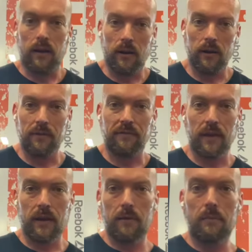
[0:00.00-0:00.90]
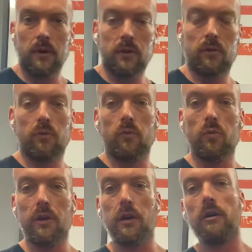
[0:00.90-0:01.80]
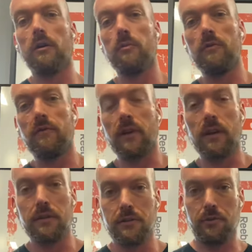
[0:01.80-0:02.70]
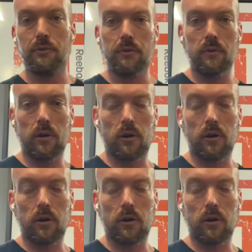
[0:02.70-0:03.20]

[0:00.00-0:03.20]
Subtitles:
All right, fam. We are moving into